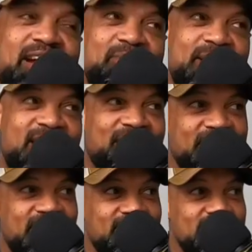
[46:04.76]
crappy
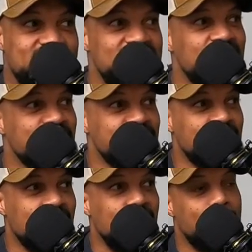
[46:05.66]
coffee contest.
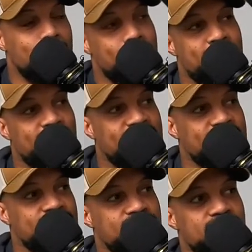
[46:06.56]
Um,
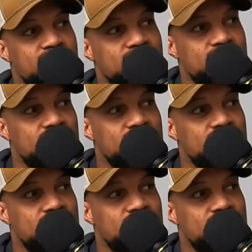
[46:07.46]
I